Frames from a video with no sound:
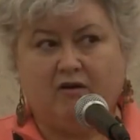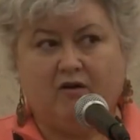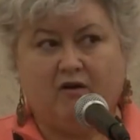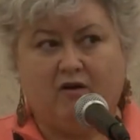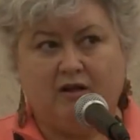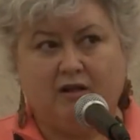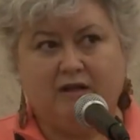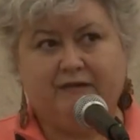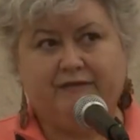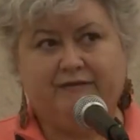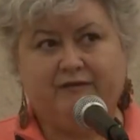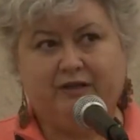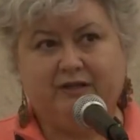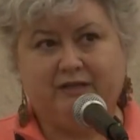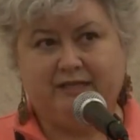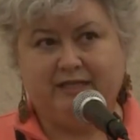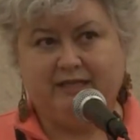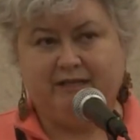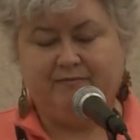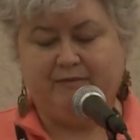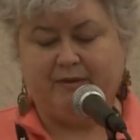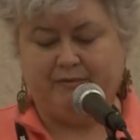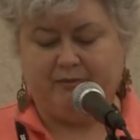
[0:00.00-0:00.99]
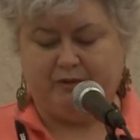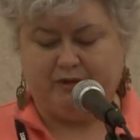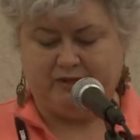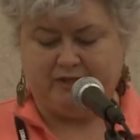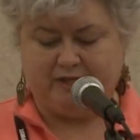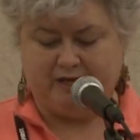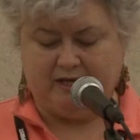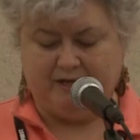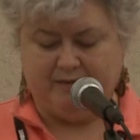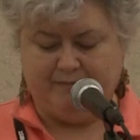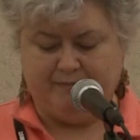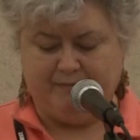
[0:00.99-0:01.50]
all of your team members
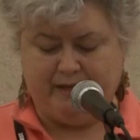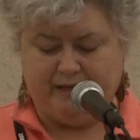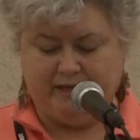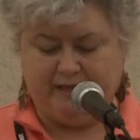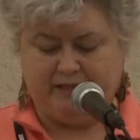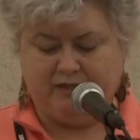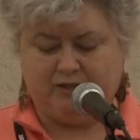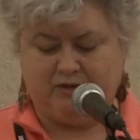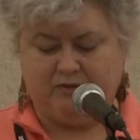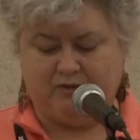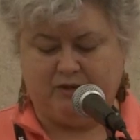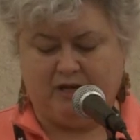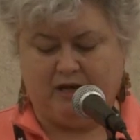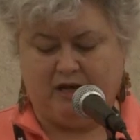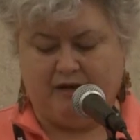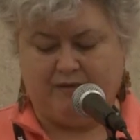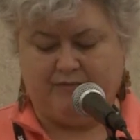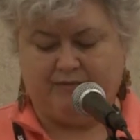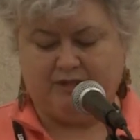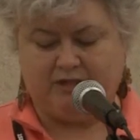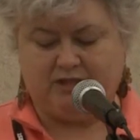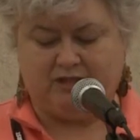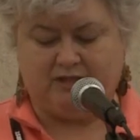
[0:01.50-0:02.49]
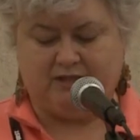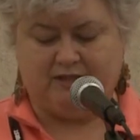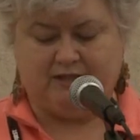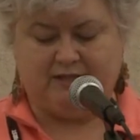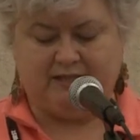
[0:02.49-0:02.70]
committed to accomplishing